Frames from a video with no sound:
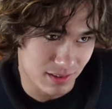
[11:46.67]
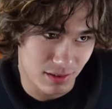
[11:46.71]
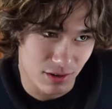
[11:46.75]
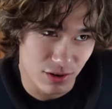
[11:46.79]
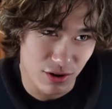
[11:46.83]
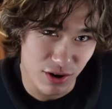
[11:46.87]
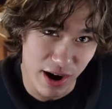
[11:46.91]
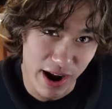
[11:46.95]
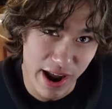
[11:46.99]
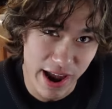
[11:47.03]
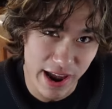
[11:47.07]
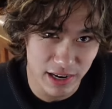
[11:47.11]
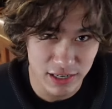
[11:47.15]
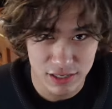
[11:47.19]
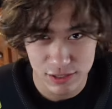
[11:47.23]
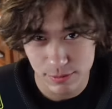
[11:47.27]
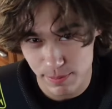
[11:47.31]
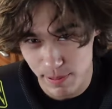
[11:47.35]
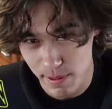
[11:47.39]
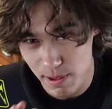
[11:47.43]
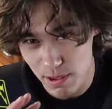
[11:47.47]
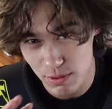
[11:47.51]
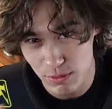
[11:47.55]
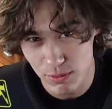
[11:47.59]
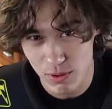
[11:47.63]
crash
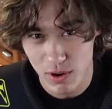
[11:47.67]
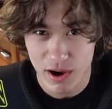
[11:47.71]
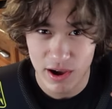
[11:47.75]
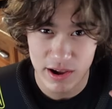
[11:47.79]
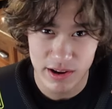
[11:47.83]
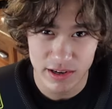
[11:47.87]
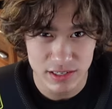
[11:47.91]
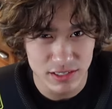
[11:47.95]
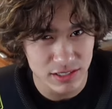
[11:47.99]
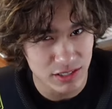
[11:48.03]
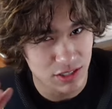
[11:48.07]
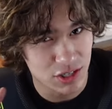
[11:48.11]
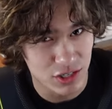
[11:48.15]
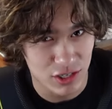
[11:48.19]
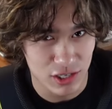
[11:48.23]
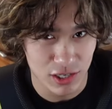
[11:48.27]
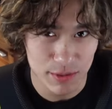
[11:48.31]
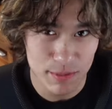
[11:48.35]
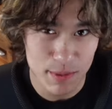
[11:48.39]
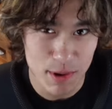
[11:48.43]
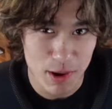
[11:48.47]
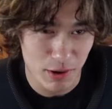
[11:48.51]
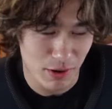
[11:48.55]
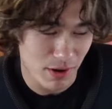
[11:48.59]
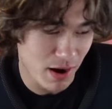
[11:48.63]
P1 should
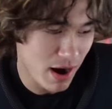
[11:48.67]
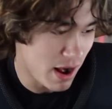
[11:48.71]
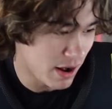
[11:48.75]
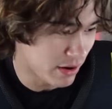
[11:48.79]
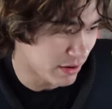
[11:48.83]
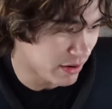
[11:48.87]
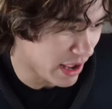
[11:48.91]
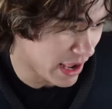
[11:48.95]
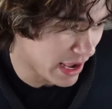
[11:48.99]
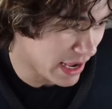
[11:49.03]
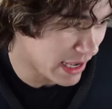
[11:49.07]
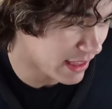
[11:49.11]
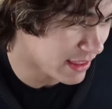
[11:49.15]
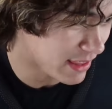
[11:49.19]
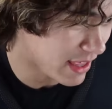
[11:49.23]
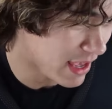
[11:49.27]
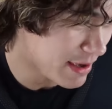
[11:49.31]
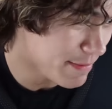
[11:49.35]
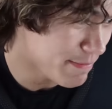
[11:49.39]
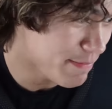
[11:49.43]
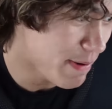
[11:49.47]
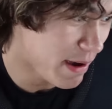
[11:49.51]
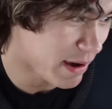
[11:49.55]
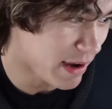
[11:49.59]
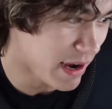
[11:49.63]
be around 8th gate
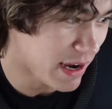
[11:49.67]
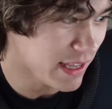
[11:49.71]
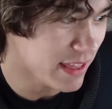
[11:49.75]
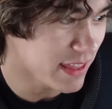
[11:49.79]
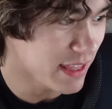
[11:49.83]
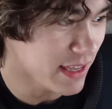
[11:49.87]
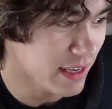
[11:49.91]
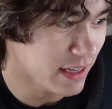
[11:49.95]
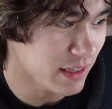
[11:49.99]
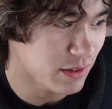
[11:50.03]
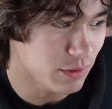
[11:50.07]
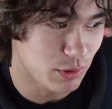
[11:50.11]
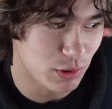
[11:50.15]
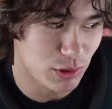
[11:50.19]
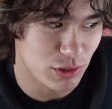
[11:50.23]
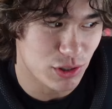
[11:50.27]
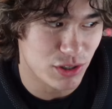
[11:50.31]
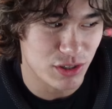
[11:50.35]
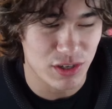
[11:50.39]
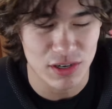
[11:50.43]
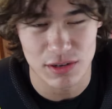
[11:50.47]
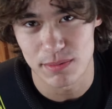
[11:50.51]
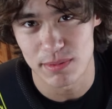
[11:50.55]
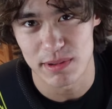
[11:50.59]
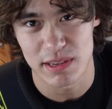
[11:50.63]
pick, I think, which
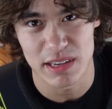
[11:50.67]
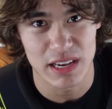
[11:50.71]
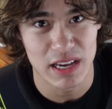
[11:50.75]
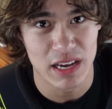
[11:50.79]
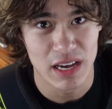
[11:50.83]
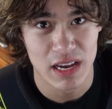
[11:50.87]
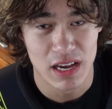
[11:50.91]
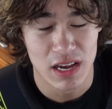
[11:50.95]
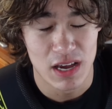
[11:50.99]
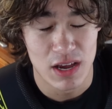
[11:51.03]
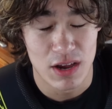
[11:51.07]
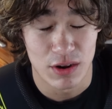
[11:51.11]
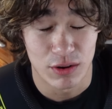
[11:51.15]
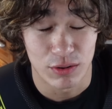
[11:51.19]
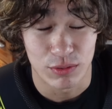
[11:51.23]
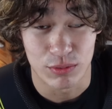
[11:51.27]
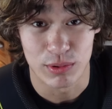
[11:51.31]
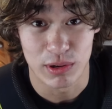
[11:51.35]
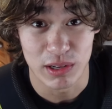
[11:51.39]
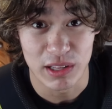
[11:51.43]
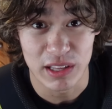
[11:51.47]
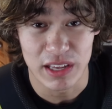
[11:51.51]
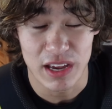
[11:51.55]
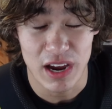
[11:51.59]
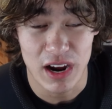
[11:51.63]
is gonna be
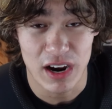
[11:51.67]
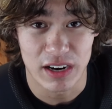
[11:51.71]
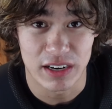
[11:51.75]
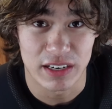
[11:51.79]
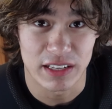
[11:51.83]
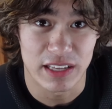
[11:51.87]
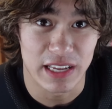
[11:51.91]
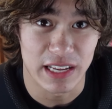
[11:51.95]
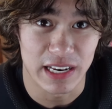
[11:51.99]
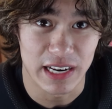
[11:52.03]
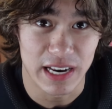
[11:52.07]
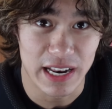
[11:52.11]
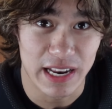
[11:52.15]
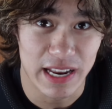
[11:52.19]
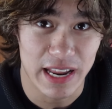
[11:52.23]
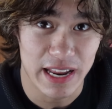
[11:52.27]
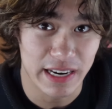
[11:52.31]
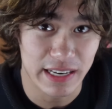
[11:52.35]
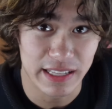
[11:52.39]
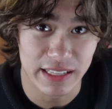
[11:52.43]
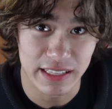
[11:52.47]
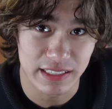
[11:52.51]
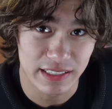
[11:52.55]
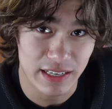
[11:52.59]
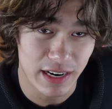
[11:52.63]
really hard to get
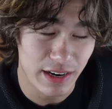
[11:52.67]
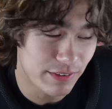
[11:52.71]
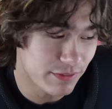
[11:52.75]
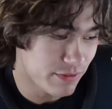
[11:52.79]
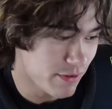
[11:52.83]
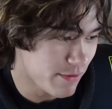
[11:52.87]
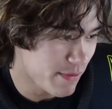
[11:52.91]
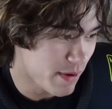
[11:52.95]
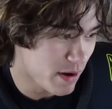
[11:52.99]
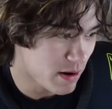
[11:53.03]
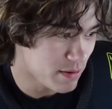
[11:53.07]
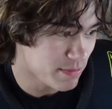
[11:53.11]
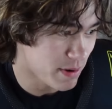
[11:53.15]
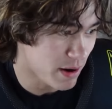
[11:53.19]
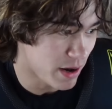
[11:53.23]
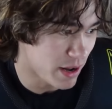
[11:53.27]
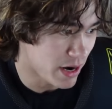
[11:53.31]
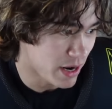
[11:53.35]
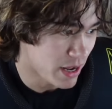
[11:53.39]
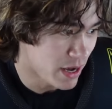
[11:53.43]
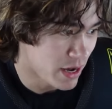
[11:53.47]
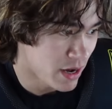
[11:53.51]
anything done from there, but